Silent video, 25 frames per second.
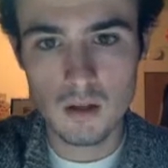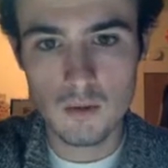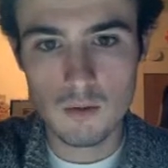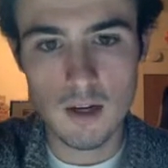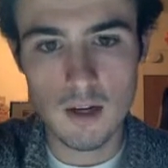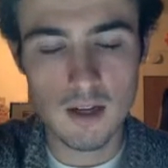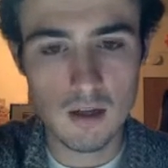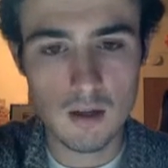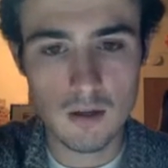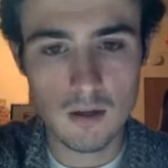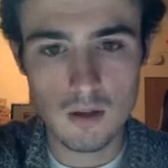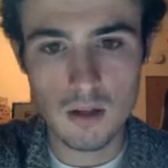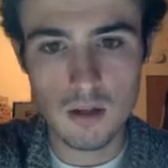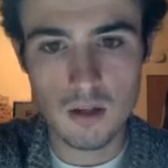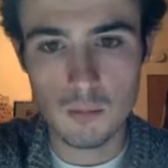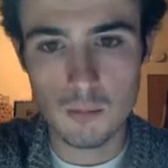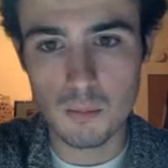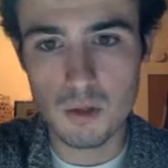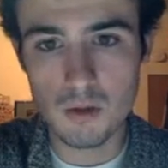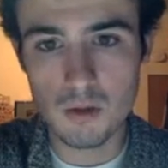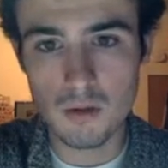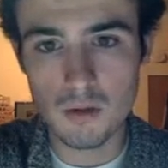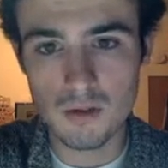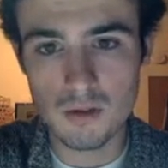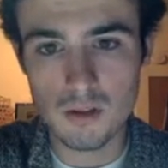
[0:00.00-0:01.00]
right now the
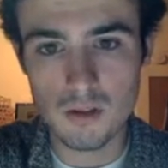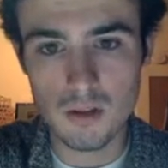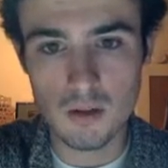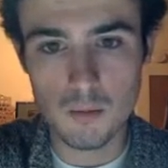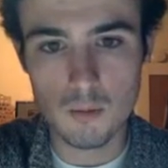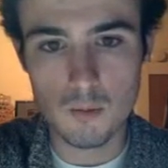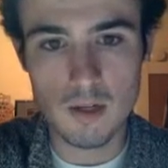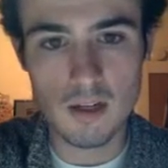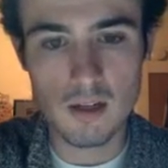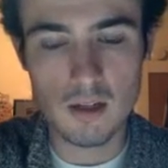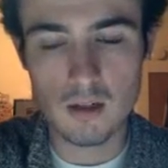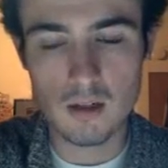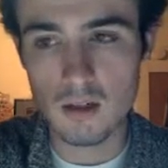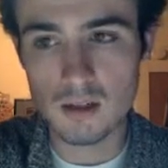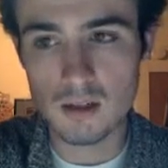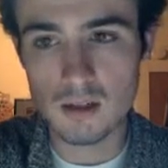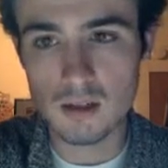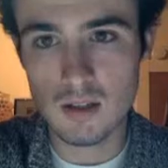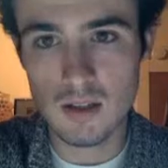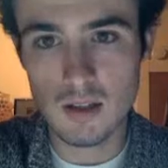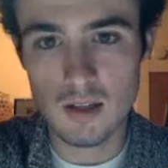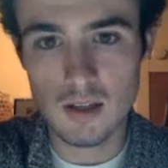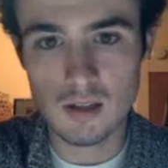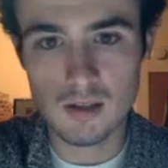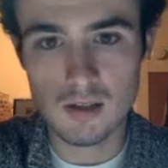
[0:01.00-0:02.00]
computers are ranking us
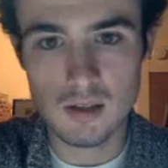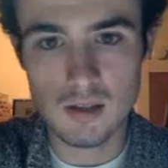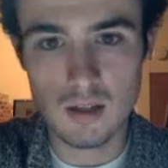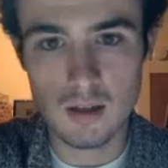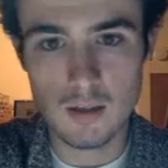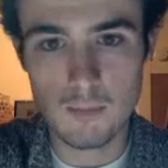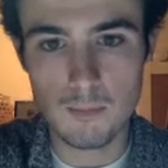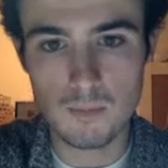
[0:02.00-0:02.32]
as